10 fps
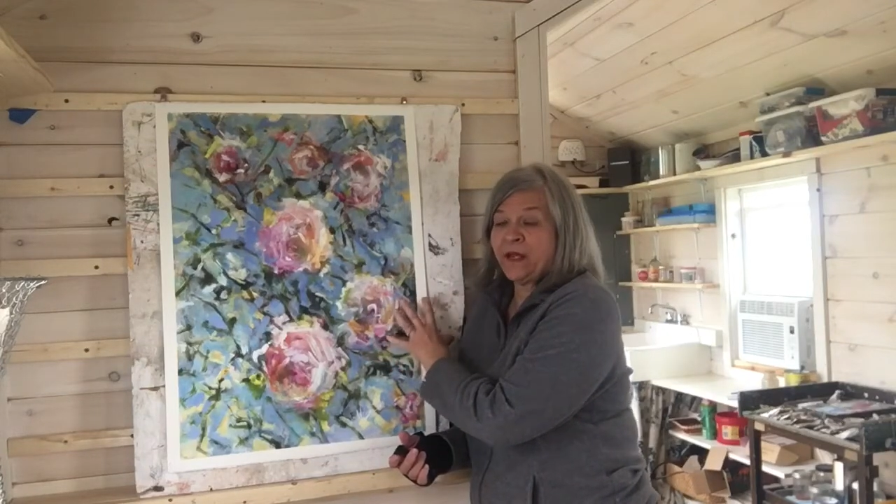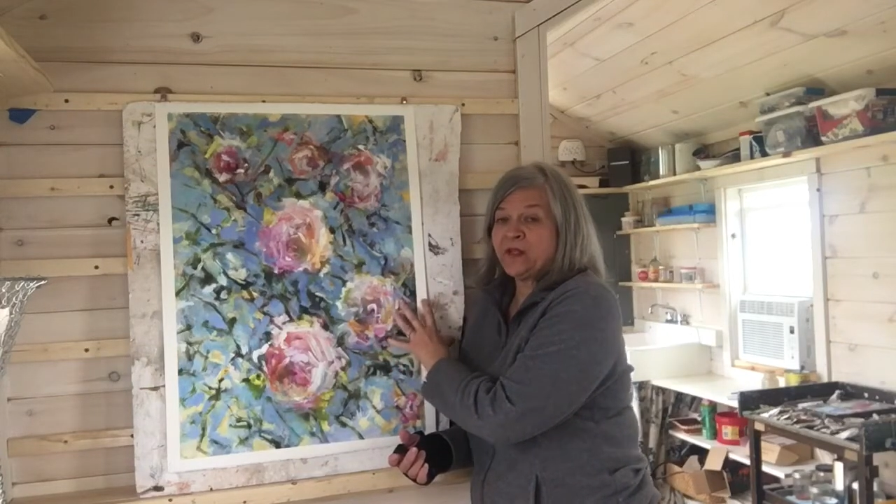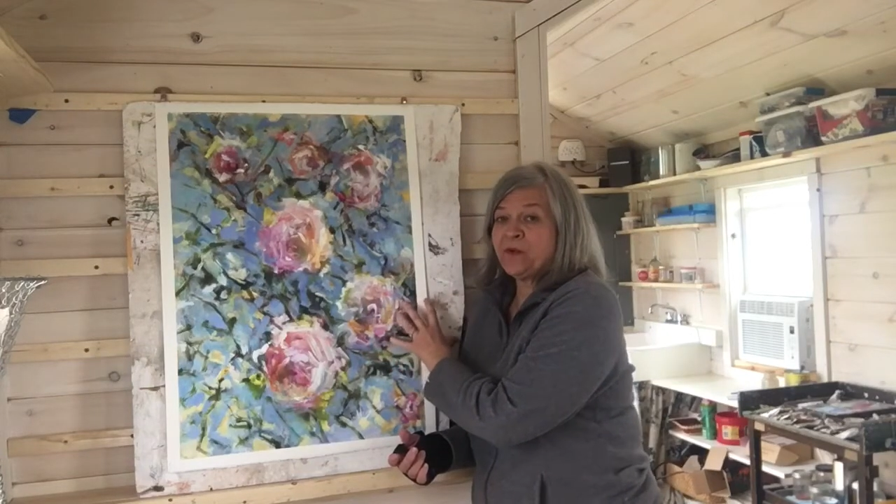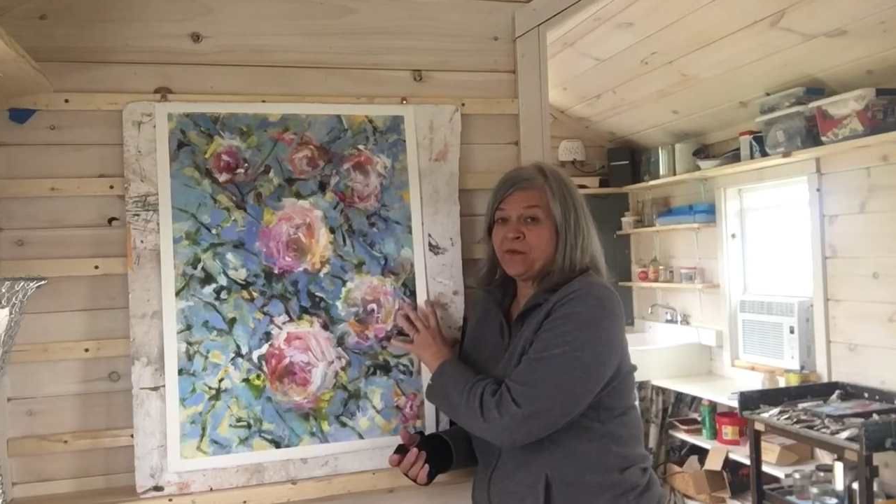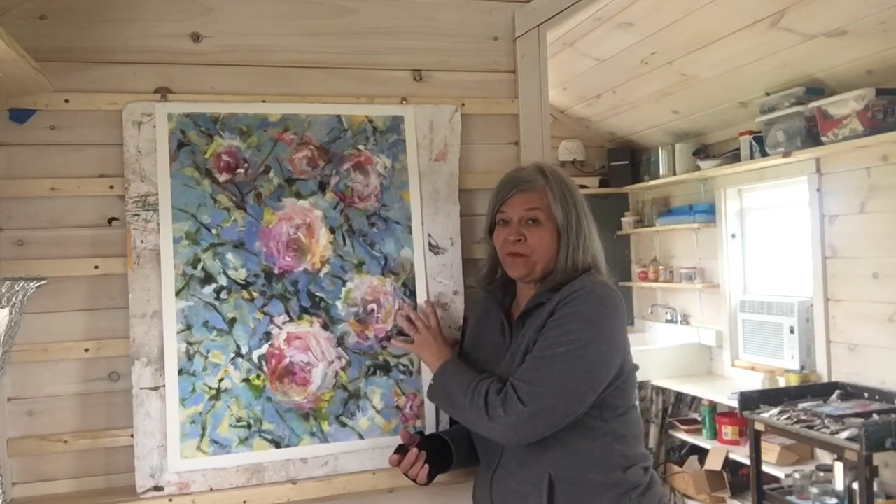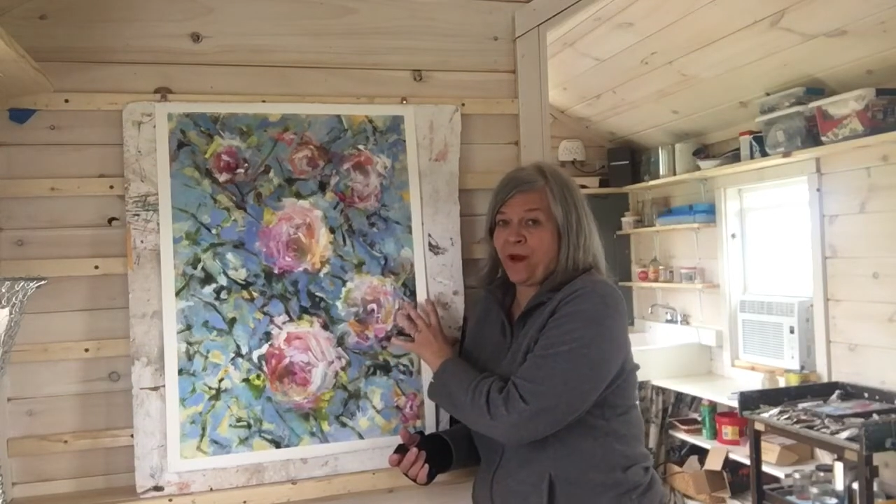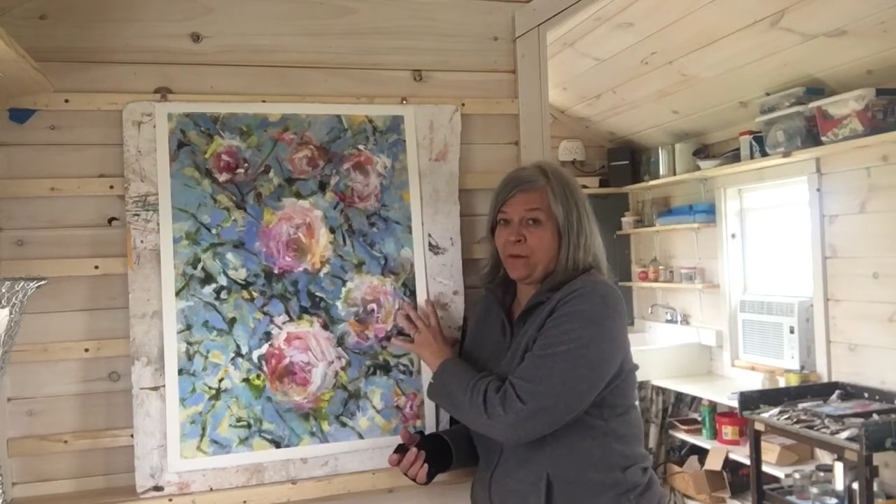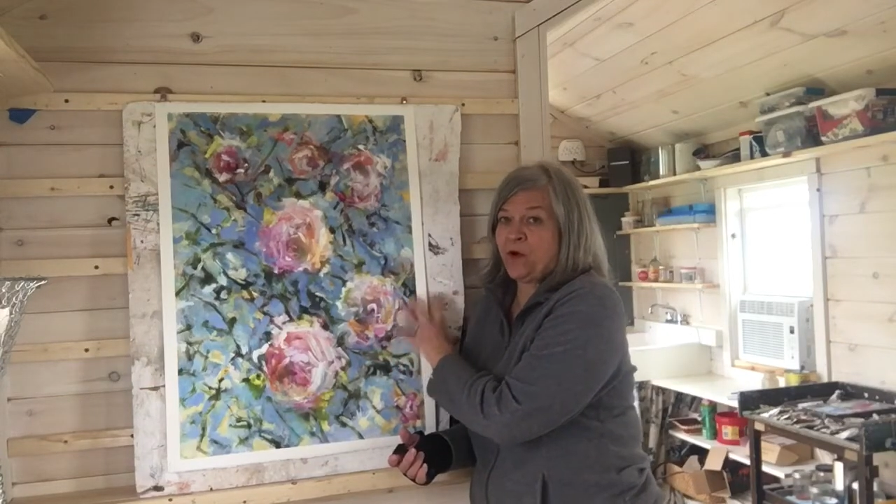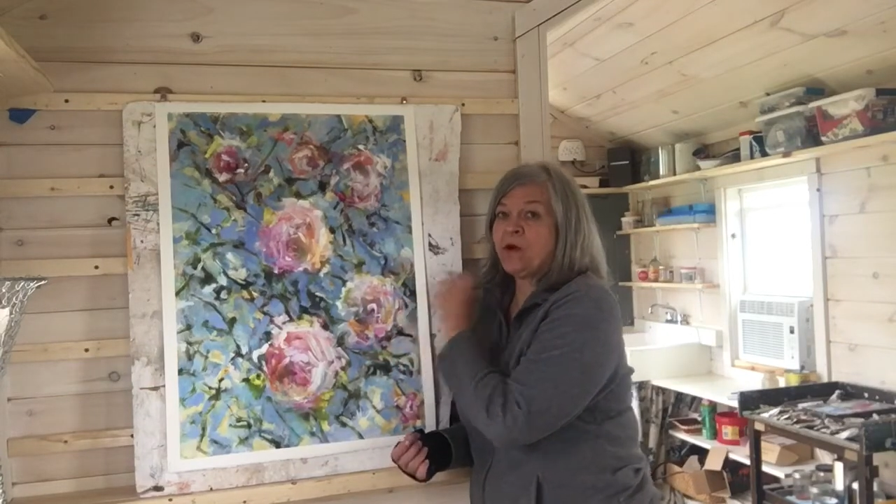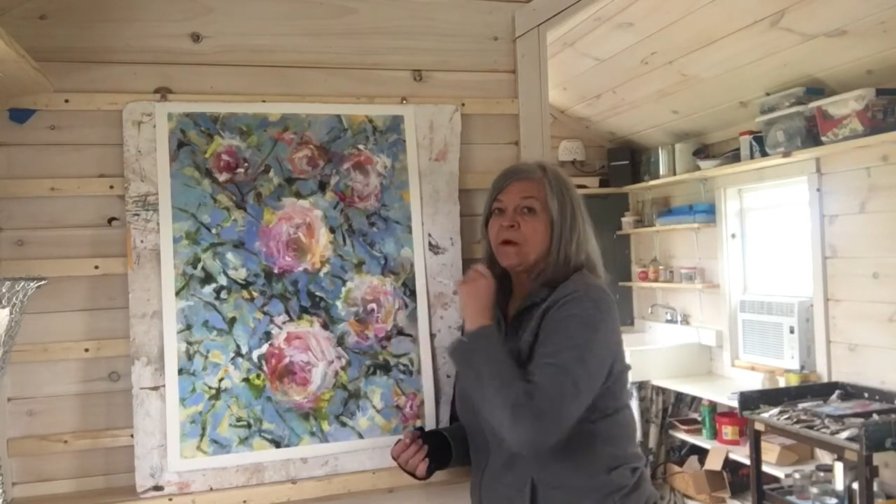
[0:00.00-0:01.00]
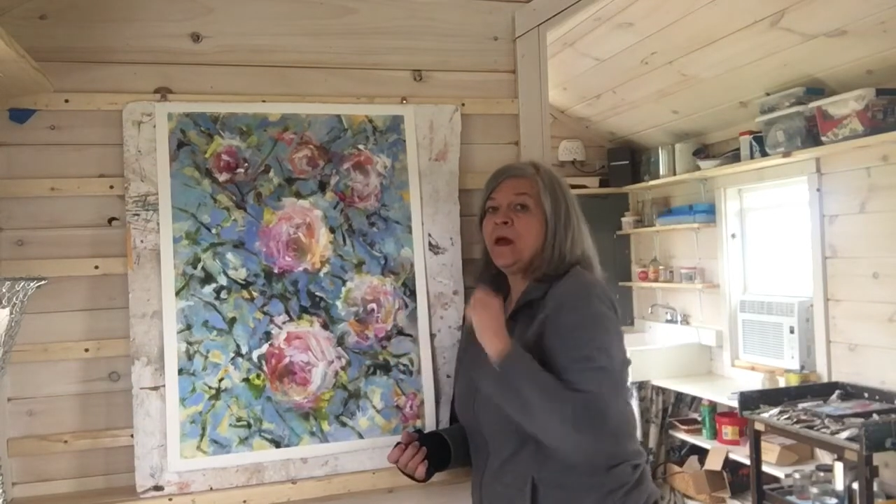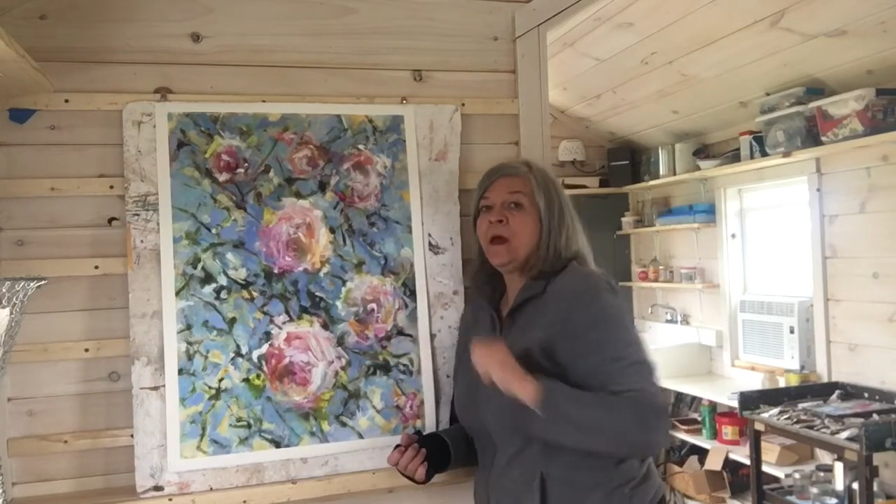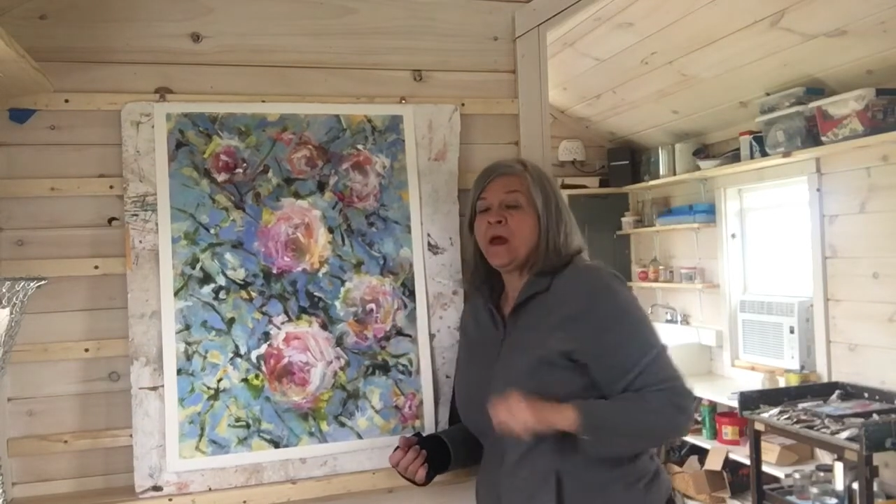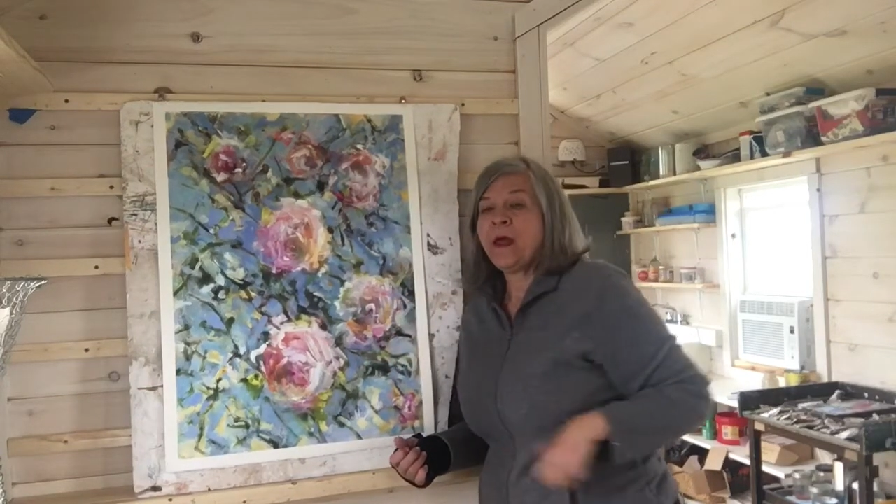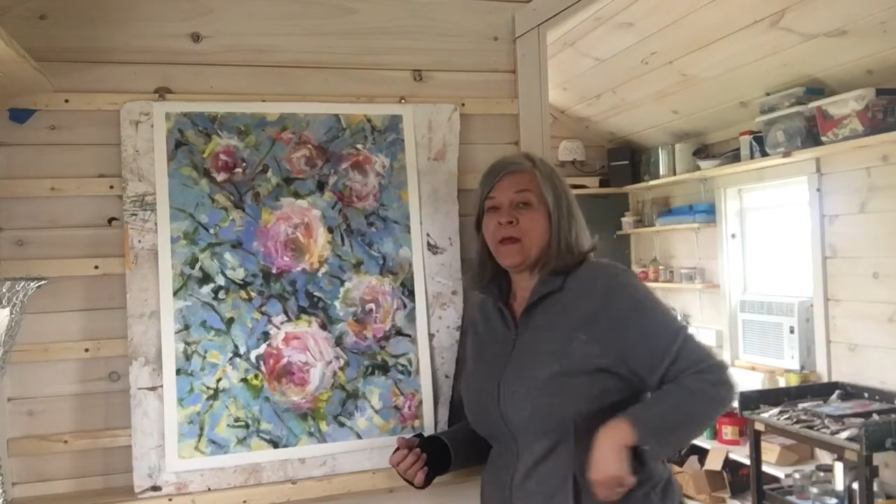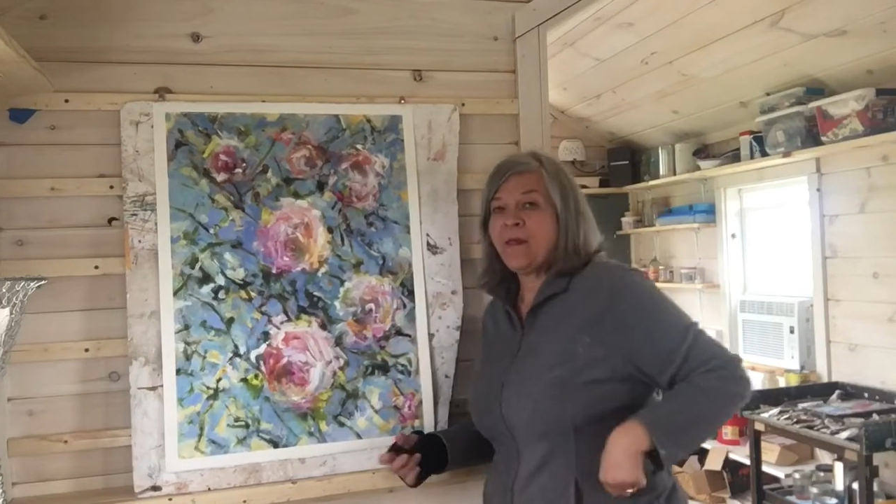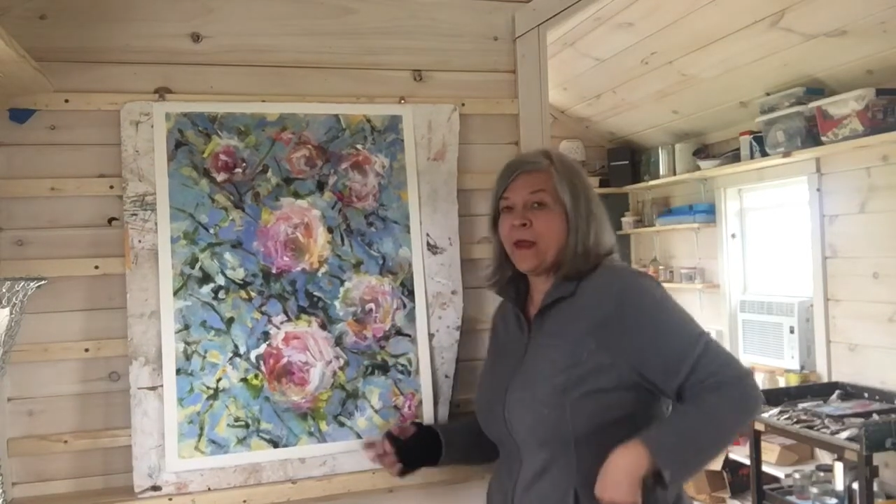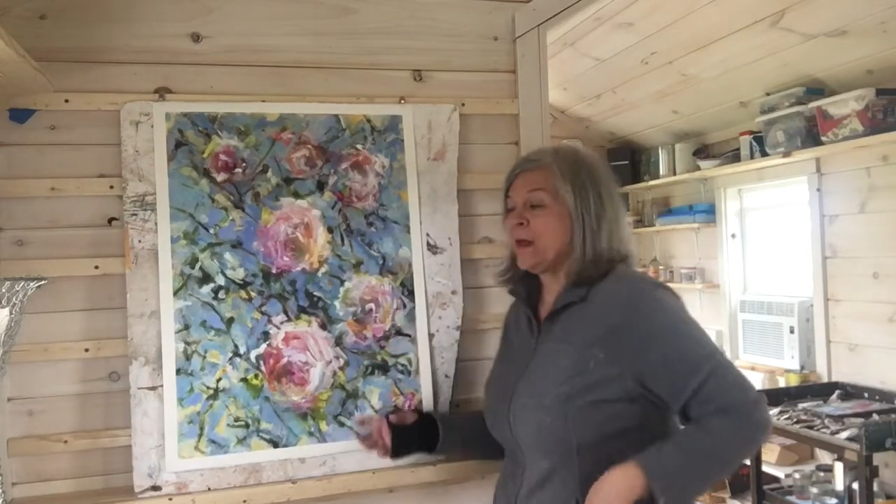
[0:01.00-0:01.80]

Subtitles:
to a framer and they can